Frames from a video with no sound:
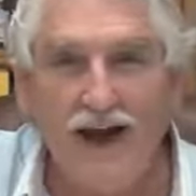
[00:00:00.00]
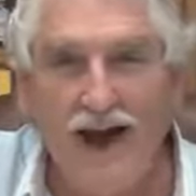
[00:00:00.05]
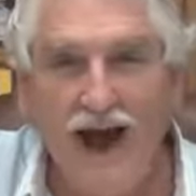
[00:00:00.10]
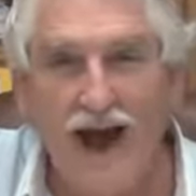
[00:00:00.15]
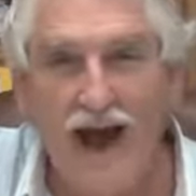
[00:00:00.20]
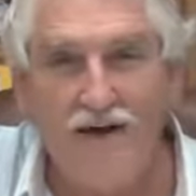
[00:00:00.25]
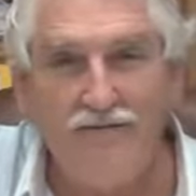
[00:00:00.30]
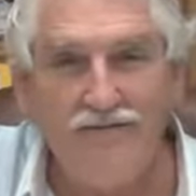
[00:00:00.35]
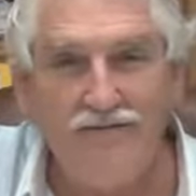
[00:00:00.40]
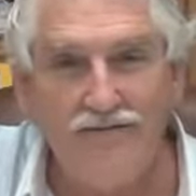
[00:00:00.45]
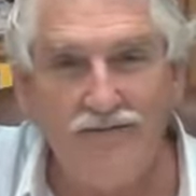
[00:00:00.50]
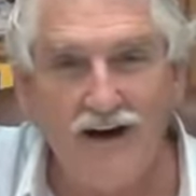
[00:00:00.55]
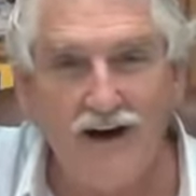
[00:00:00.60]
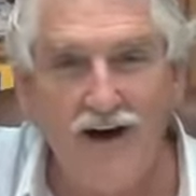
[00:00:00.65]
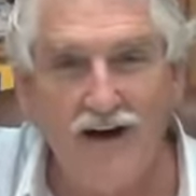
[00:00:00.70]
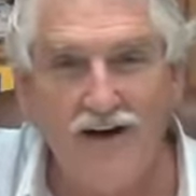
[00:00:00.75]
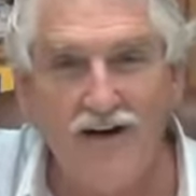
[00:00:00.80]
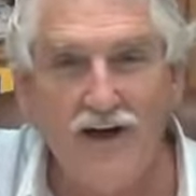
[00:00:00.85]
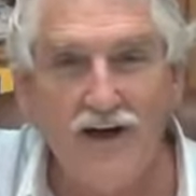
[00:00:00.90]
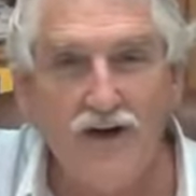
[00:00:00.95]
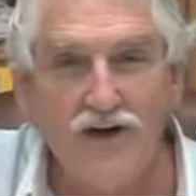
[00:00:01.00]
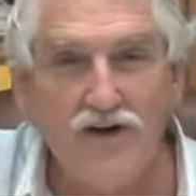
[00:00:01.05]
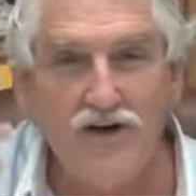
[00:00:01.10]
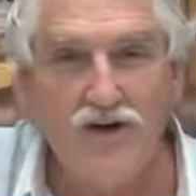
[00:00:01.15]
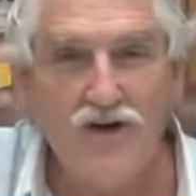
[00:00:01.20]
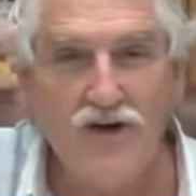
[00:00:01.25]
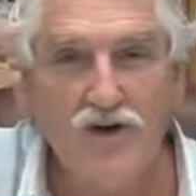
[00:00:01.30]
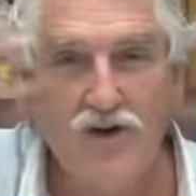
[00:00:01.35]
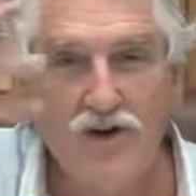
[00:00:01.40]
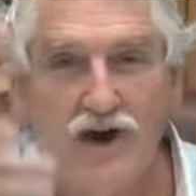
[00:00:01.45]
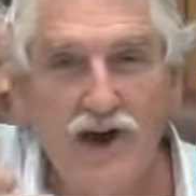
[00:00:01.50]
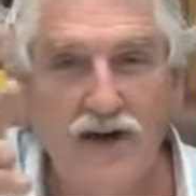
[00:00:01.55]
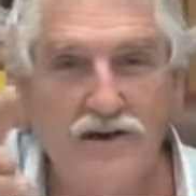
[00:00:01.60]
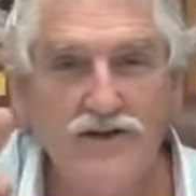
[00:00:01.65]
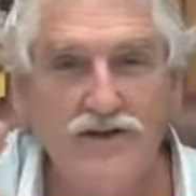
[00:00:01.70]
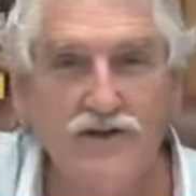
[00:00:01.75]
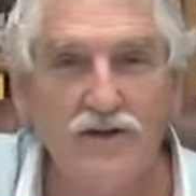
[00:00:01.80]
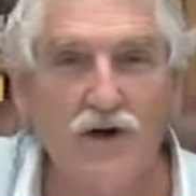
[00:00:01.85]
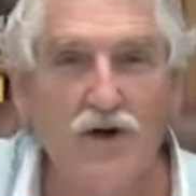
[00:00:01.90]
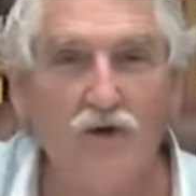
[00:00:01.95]
Have fun. You
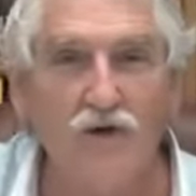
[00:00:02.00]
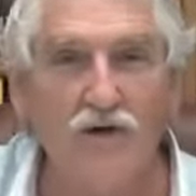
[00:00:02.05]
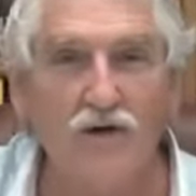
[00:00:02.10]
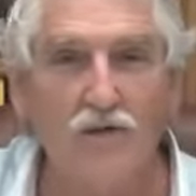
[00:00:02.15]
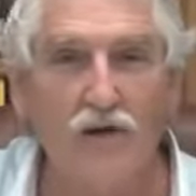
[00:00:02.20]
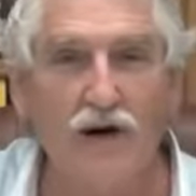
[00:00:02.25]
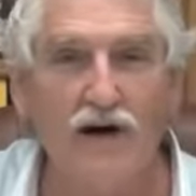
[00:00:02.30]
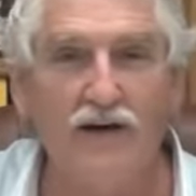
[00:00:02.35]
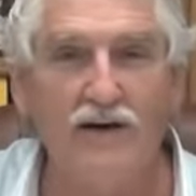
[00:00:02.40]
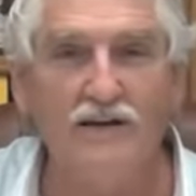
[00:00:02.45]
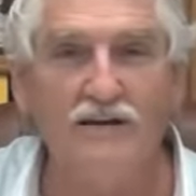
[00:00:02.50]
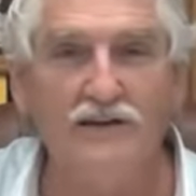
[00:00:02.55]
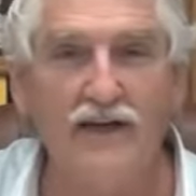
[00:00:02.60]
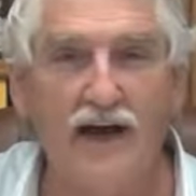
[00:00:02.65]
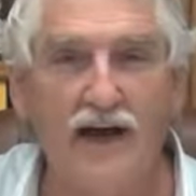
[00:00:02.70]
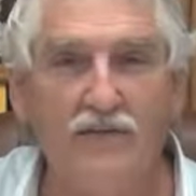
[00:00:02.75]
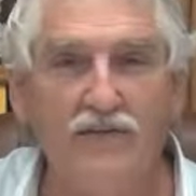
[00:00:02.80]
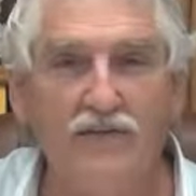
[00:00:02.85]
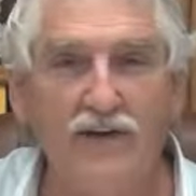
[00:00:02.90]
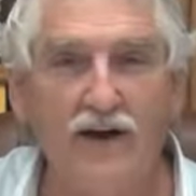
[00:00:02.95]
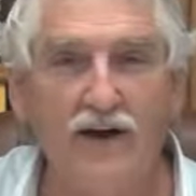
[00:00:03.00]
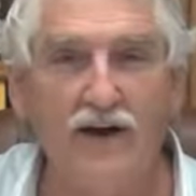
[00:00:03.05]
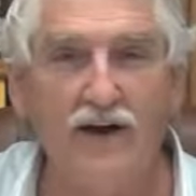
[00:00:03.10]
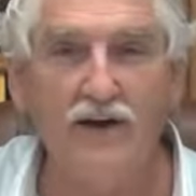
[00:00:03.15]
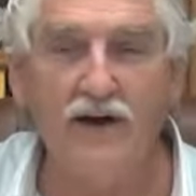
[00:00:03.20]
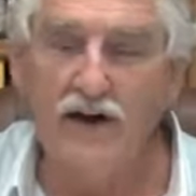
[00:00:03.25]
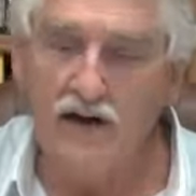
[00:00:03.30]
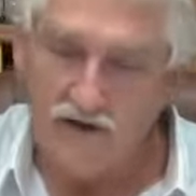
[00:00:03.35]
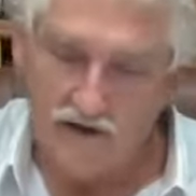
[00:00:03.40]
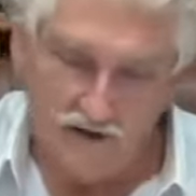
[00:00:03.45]
create your own awareness out there.